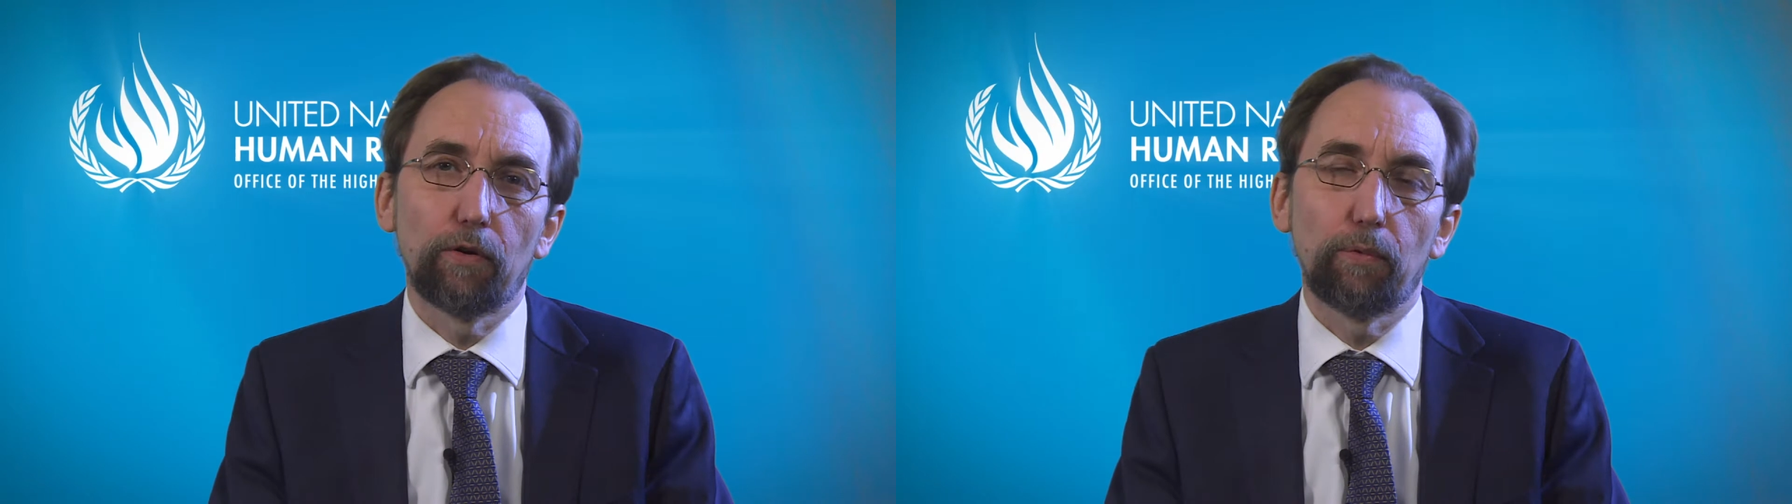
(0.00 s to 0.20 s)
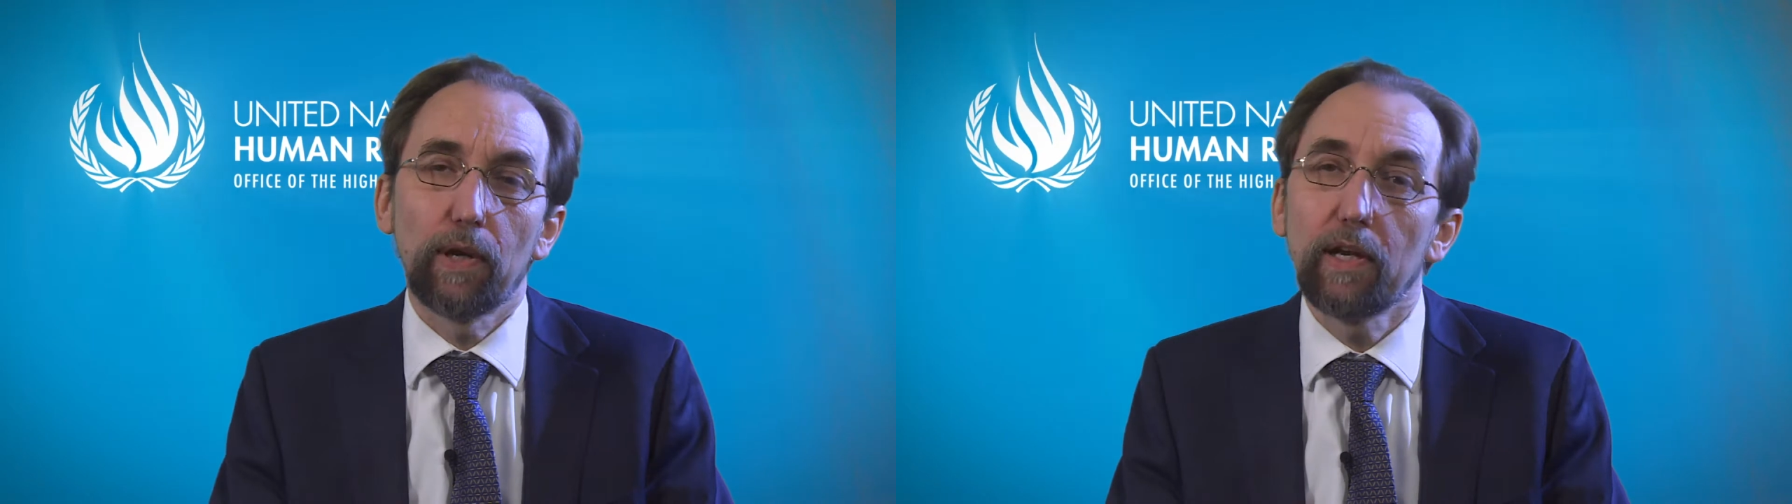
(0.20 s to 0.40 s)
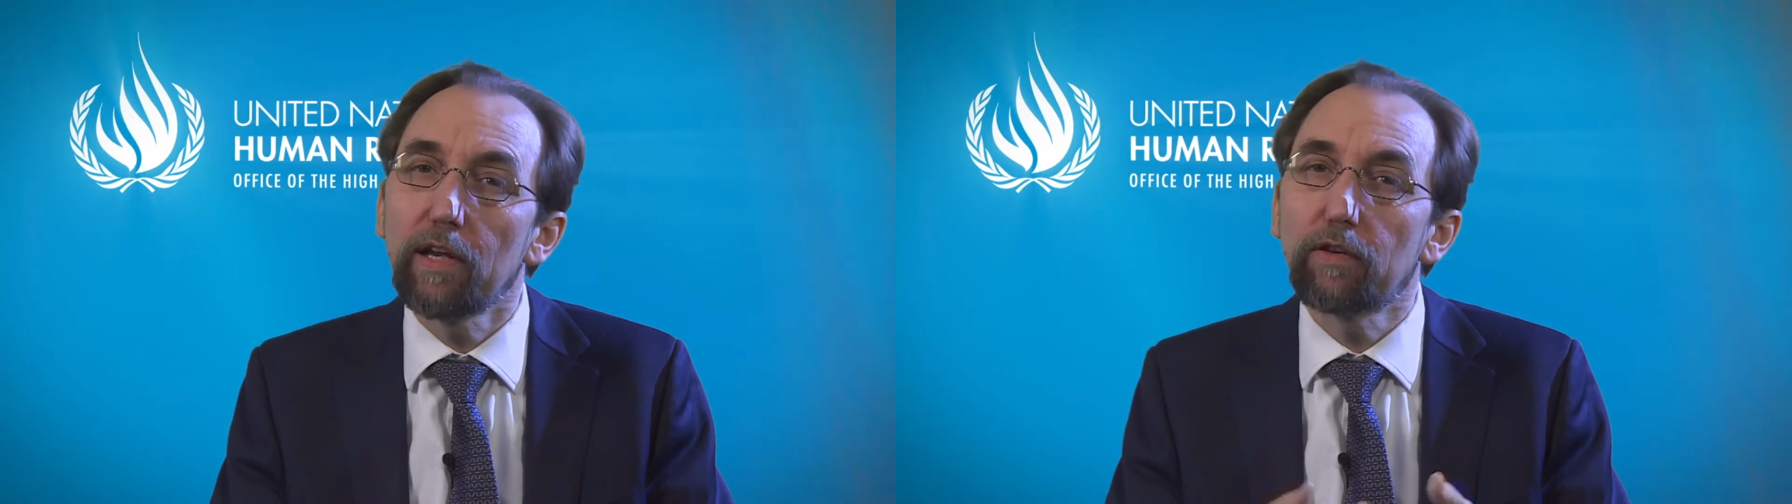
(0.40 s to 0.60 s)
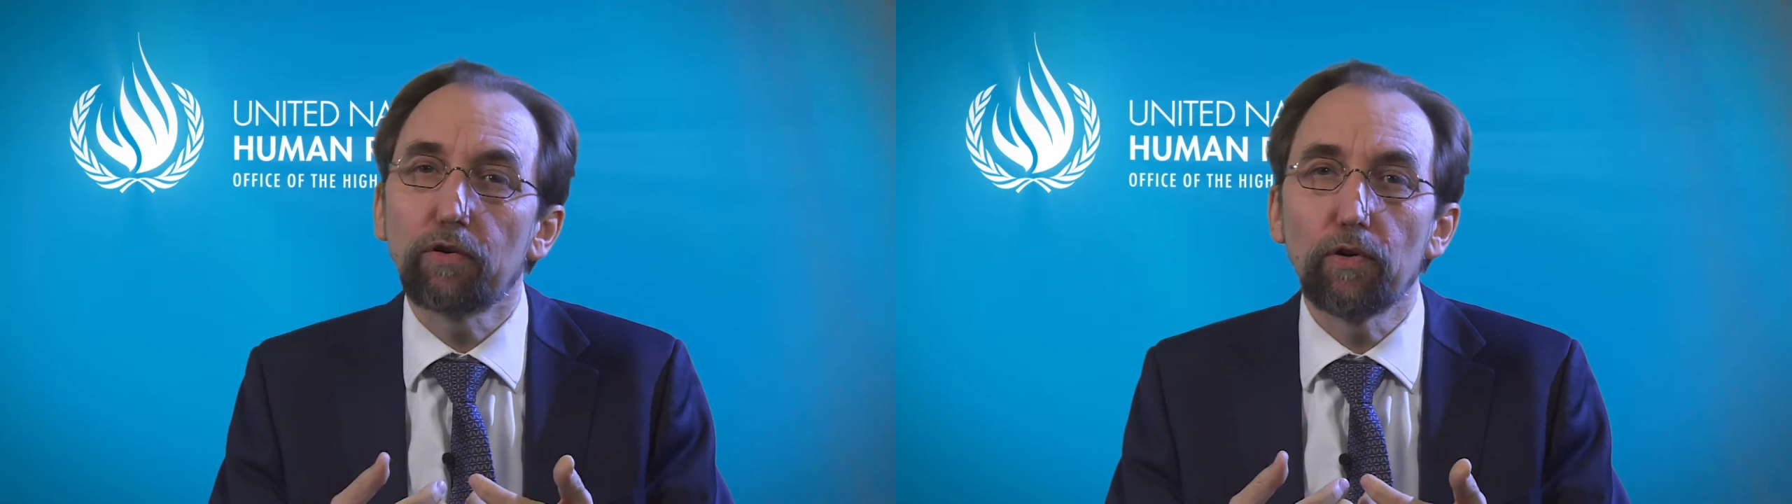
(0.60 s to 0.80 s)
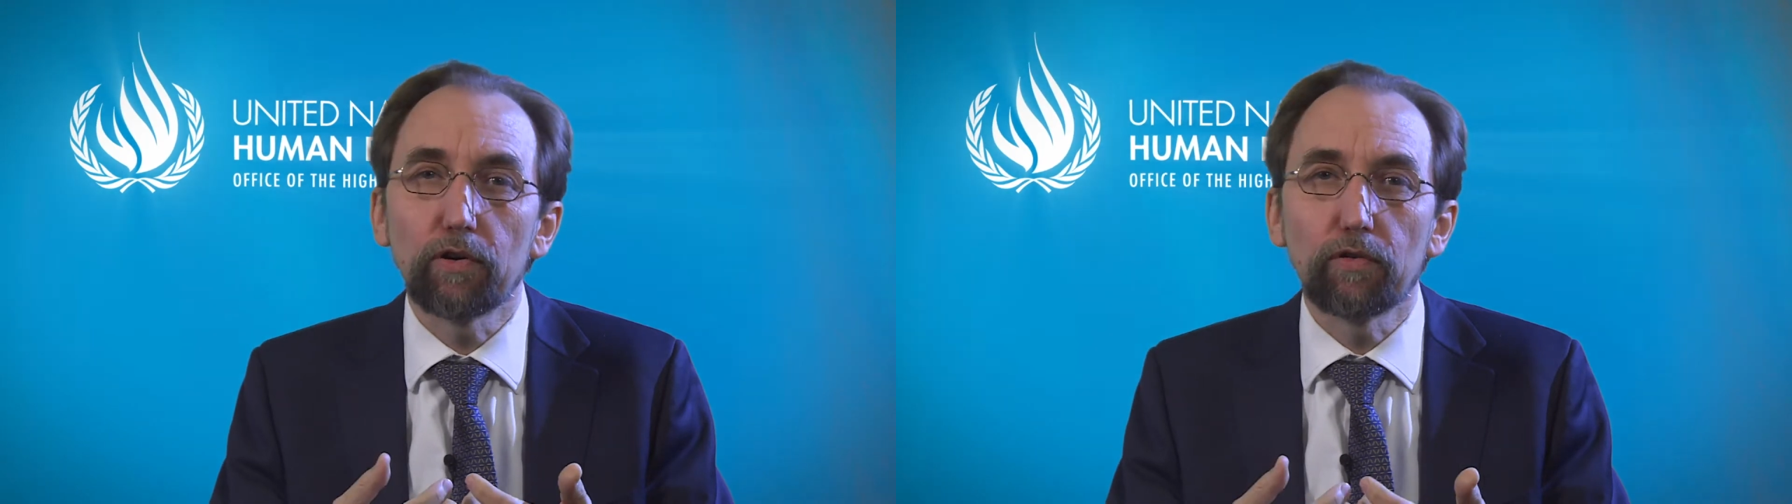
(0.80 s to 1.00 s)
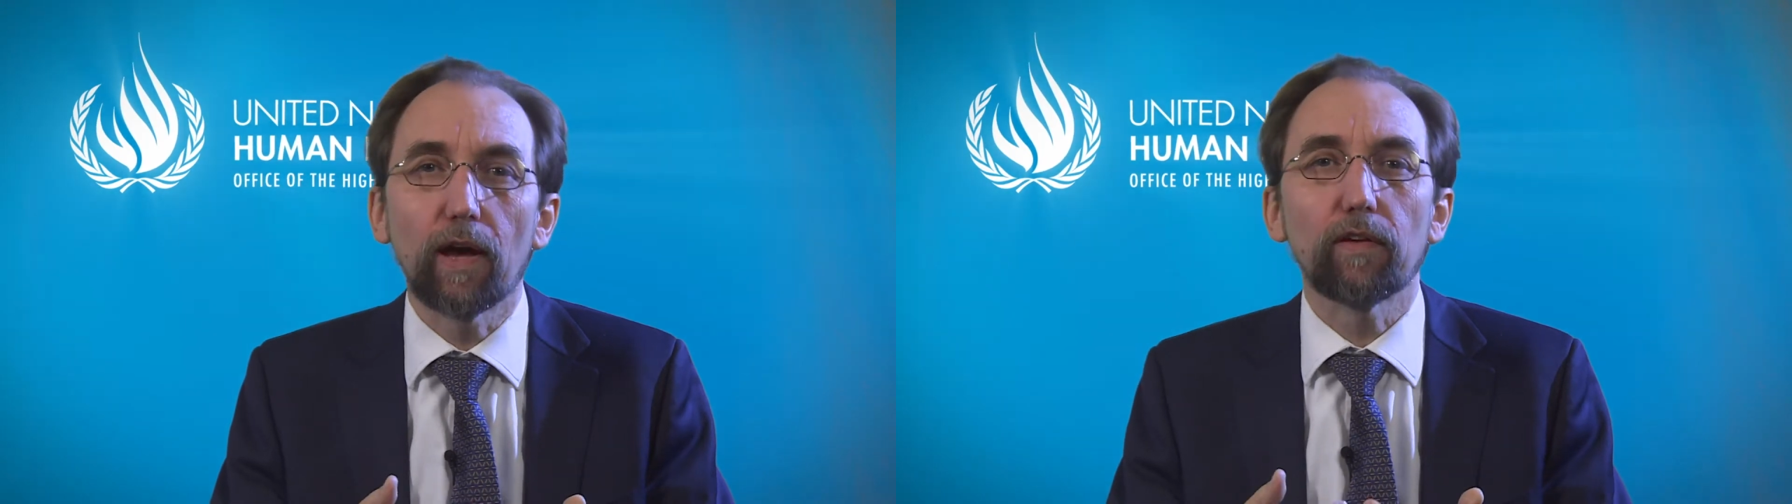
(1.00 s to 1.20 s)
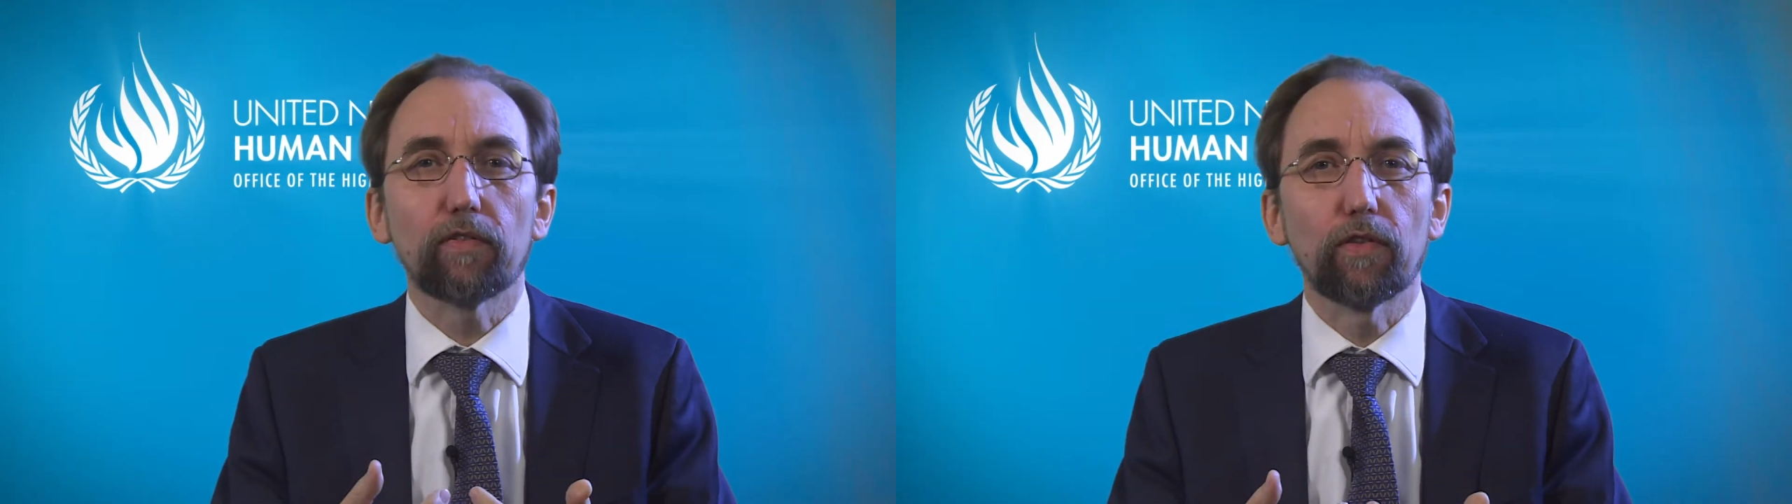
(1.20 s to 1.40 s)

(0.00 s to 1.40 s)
We need to address